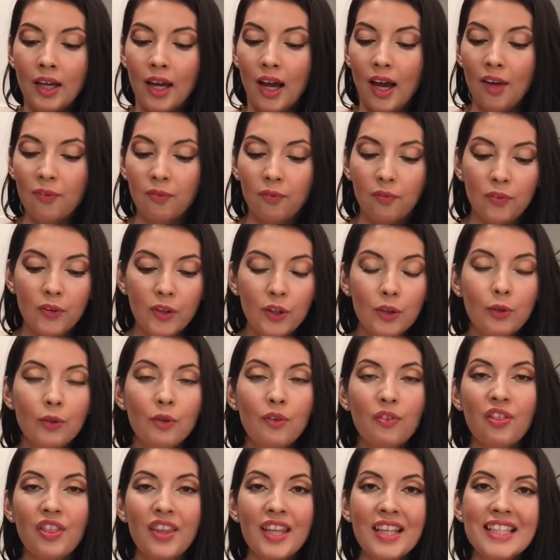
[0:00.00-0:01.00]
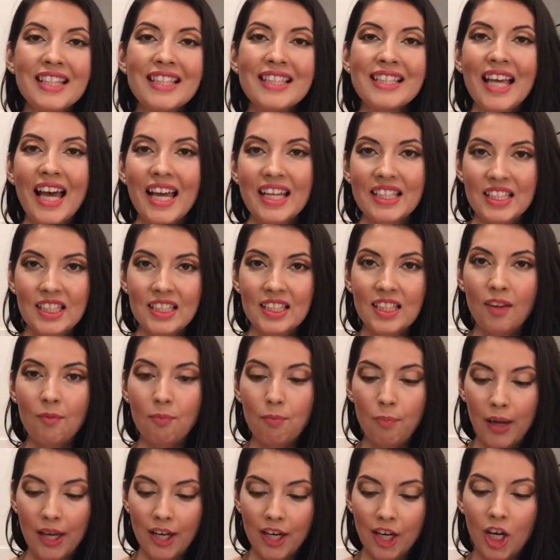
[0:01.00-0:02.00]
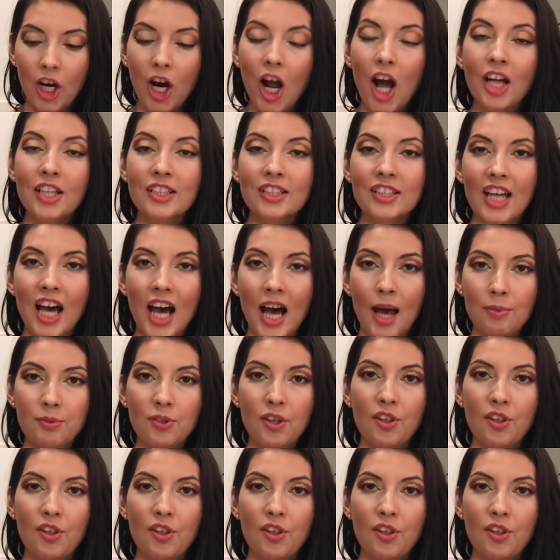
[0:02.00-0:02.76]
a few thin slices of butter on top